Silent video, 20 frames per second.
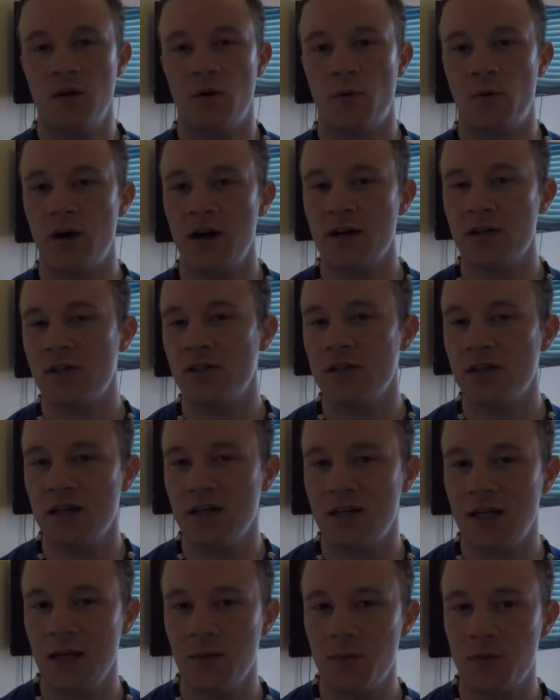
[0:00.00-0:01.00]
we're actually going
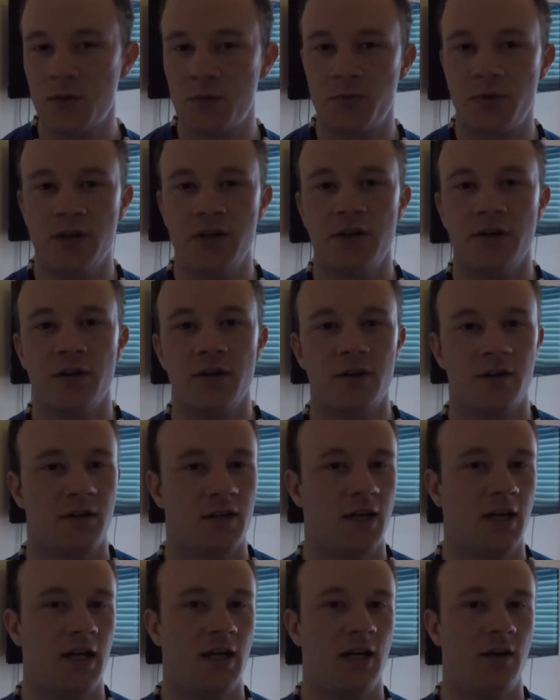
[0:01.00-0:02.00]
to keep the Splendor
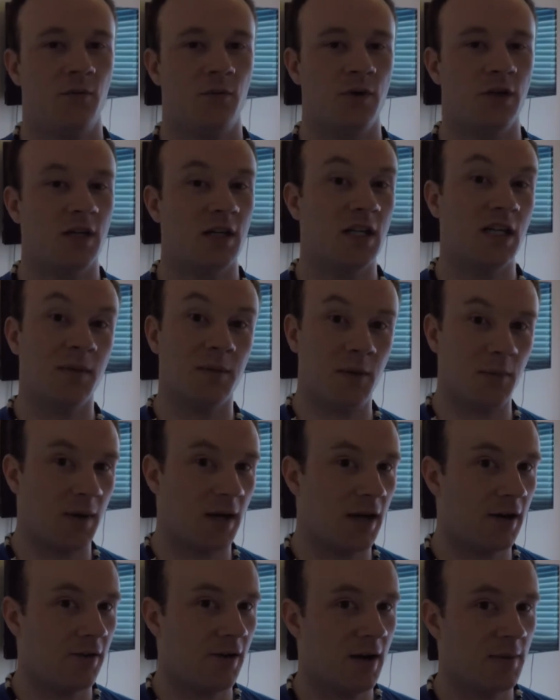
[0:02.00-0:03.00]
and we're going to keep the
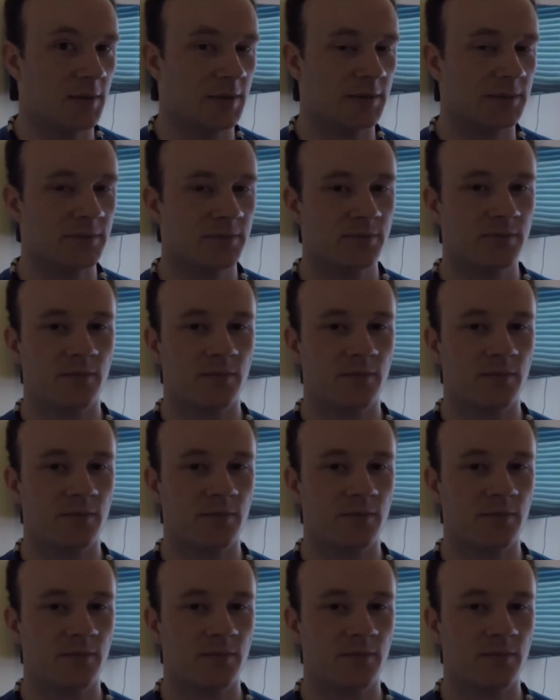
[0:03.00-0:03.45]
Panorama.